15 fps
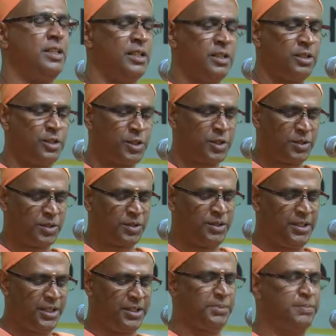So
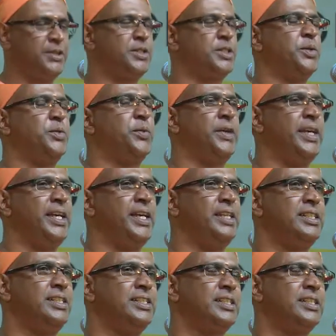this Mr.
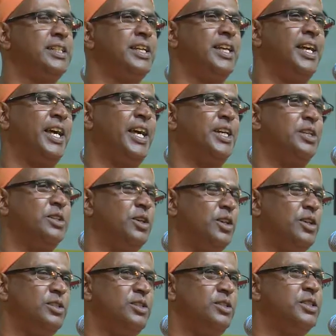Wales had
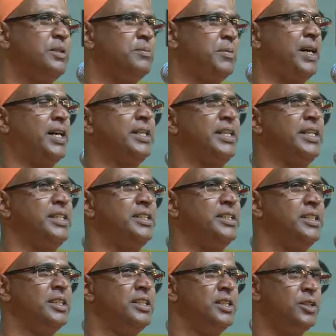gone to the market
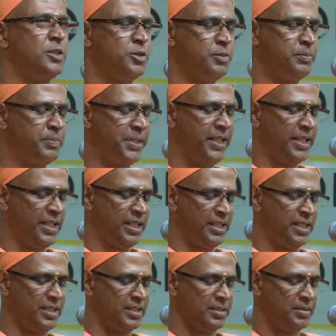to bring
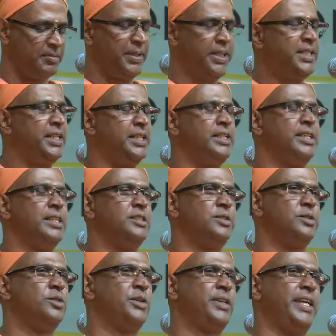materials,
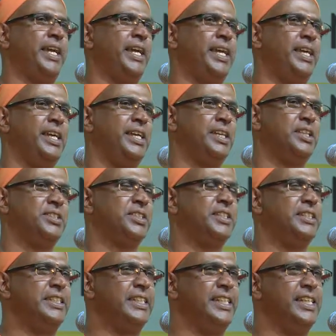cakes
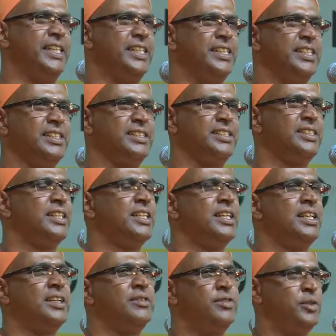and drinks,
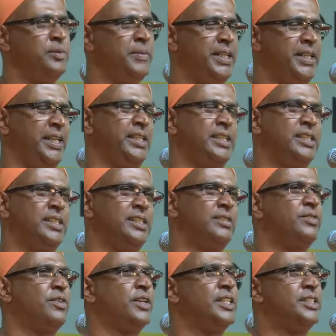food materials
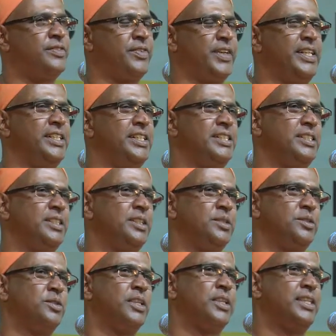for his friends
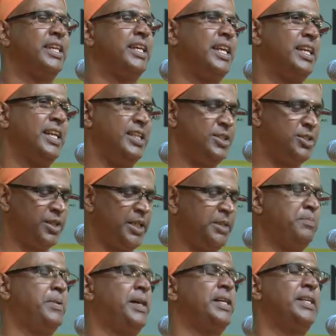so that they can enjoy a
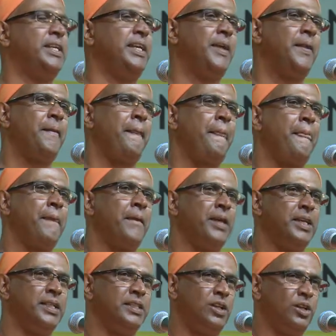party
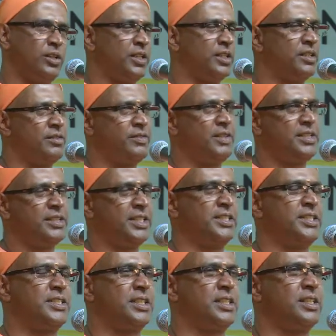in the honor of his
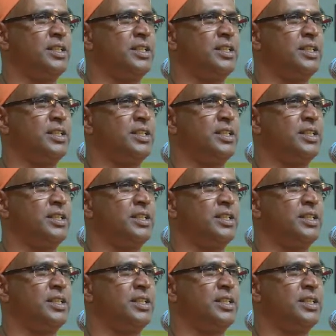sister.